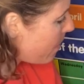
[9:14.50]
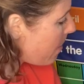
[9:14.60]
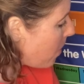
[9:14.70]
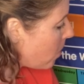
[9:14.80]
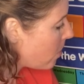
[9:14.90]

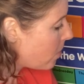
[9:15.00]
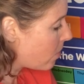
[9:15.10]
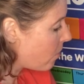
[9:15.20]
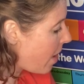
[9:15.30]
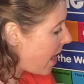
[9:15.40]
Purple,
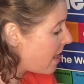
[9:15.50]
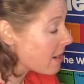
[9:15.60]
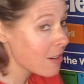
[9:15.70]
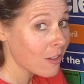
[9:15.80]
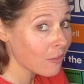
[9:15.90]
red,
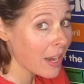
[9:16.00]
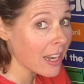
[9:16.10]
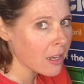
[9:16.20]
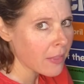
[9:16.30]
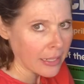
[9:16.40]

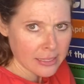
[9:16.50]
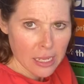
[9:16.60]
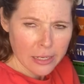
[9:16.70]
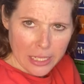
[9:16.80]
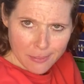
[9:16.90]
red. That's
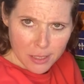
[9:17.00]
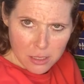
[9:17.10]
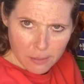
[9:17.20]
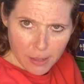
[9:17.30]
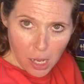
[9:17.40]
not an
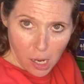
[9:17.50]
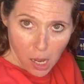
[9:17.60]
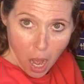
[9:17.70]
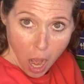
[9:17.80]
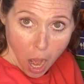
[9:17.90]
ABC pattern.